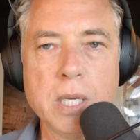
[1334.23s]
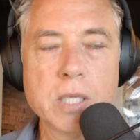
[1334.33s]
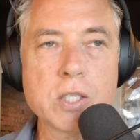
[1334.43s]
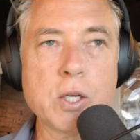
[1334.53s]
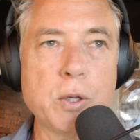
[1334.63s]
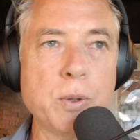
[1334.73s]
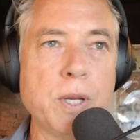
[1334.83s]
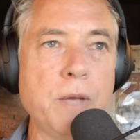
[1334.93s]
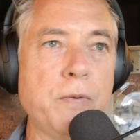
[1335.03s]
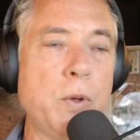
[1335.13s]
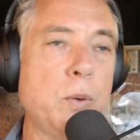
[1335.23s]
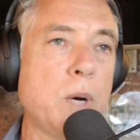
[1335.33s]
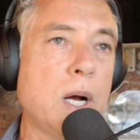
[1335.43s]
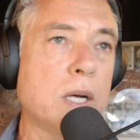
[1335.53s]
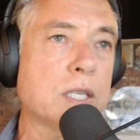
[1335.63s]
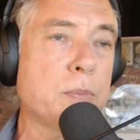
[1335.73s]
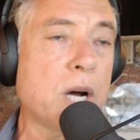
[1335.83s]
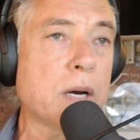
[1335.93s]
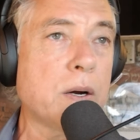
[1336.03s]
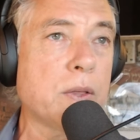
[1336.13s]
So if you are
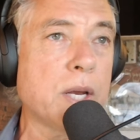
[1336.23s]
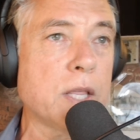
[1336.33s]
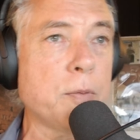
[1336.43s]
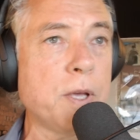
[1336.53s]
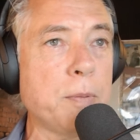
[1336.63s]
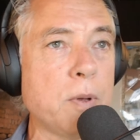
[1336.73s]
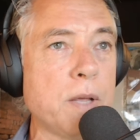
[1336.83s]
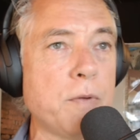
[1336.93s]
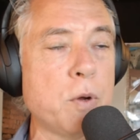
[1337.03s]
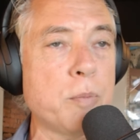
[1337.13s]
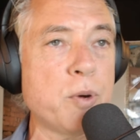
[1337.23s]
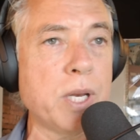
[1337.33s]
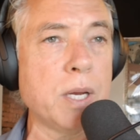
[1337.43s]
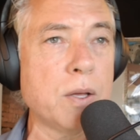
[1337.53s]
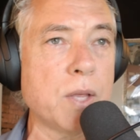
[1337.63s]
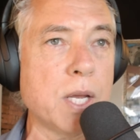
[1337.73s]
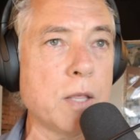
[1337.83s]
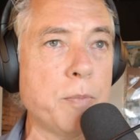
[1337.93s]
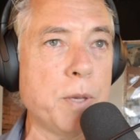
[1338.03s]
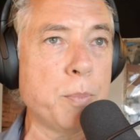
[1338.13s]
smarter than other people, if you are prettier than
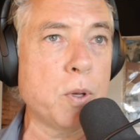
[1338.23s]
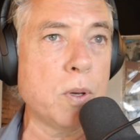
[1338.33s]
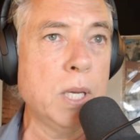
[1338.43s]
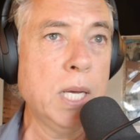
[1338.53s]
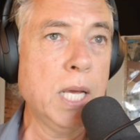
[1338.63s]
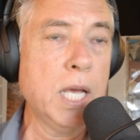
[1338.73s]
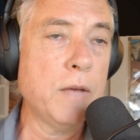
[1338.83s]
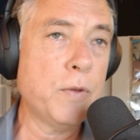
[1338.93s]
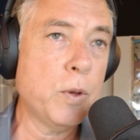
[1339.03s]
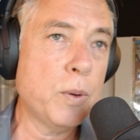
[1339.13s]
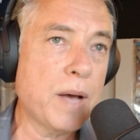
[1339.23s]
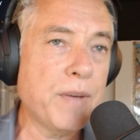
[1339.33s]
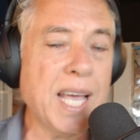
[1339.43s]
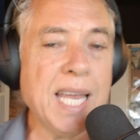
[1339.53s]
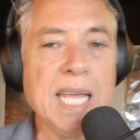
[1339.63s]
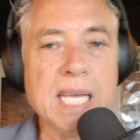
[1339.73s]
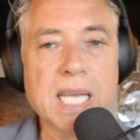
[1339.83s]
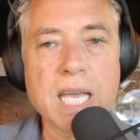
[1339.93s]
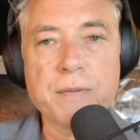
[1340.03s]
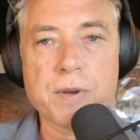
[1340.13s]
other people, if you have any
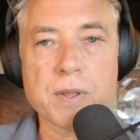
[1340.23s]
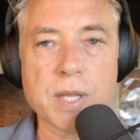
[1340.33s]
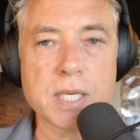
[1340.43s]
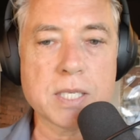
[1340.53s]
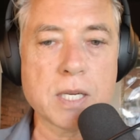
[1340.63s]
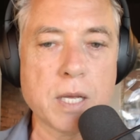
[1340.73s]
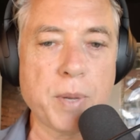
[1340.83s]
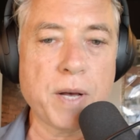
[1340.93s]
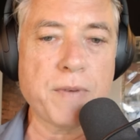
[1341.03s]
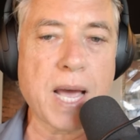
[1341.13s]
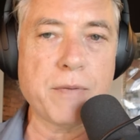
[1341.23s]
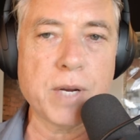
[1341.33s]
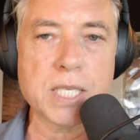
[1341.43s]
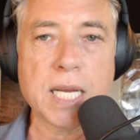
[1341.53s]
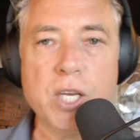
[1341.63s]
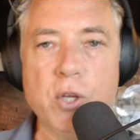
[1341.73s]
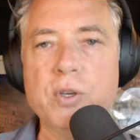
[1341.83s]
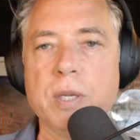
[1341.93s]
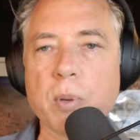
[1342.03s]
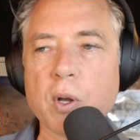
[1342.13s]
gift that is above average and you
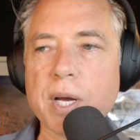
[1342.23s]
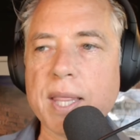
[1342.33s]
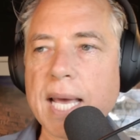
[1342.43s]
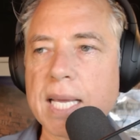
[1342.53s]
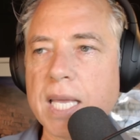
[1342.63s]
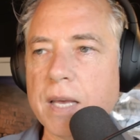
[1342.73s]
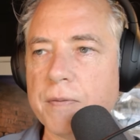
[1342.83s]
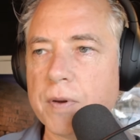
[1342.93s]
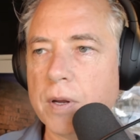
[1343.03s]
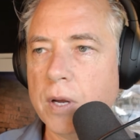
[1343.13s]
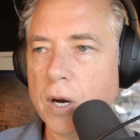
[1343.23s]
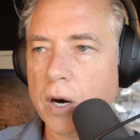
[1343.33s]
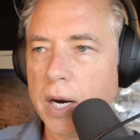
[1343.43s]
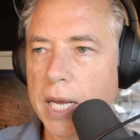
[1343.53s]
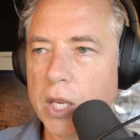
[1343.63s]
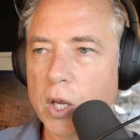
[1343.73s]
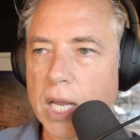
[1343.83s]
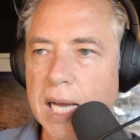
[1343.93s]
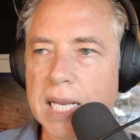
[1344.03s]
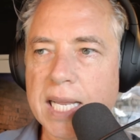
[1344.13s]
deploy that gift, right, you're
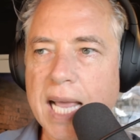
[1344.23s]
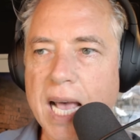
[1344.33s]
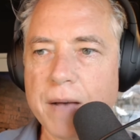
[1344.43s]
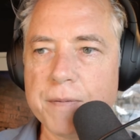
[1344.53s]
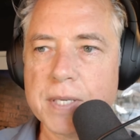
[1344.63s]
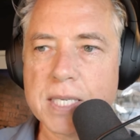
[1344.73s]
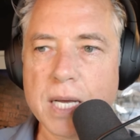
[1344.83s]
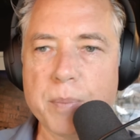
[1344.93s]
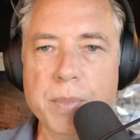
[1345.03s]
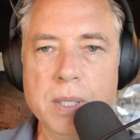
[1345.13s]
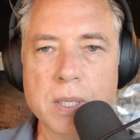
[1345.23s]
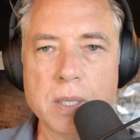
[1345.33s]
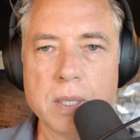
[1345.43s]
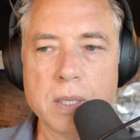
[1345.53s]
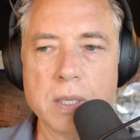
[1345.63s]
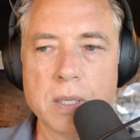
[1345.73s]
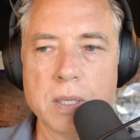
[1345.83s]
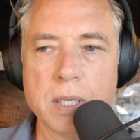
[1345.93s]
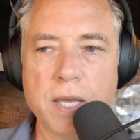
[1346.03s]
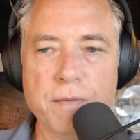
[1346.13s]
likely to have some
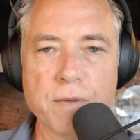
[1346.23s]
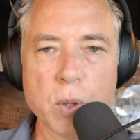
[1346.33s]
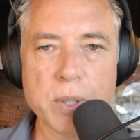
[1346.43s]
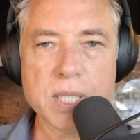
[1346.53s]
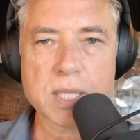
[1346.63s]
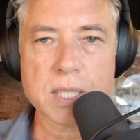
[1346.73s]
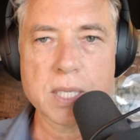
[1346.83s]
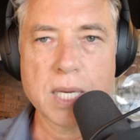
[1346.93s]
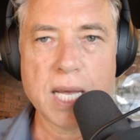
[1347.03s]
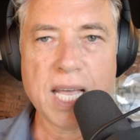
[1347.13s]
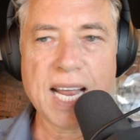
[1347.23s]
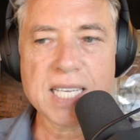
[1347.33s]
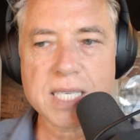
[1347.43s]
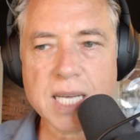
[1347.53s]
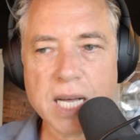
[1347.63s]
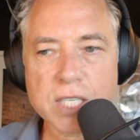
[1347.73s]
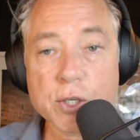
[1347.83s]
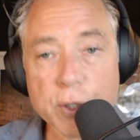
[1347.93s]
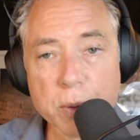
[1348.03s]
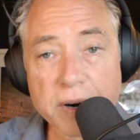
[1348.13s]
influence. And as such,
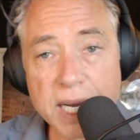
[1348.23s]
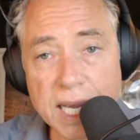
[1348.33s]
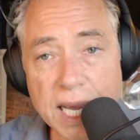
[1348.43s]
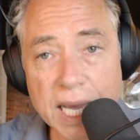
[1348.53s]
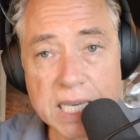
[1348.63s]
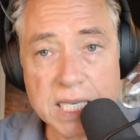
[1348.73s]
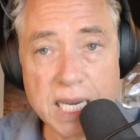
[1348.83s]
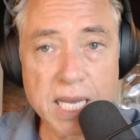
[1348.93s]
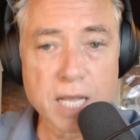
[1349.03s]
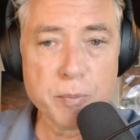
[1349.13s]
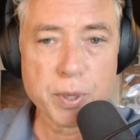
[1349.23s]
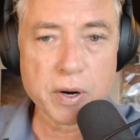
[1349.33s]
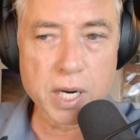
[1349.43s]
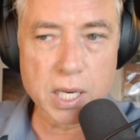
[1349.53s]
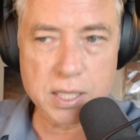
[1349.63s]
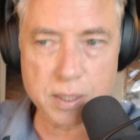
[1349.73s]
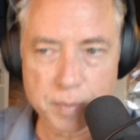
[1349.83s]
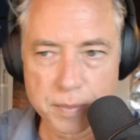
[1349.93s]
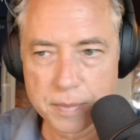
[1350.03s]
you are engaged in imperialism.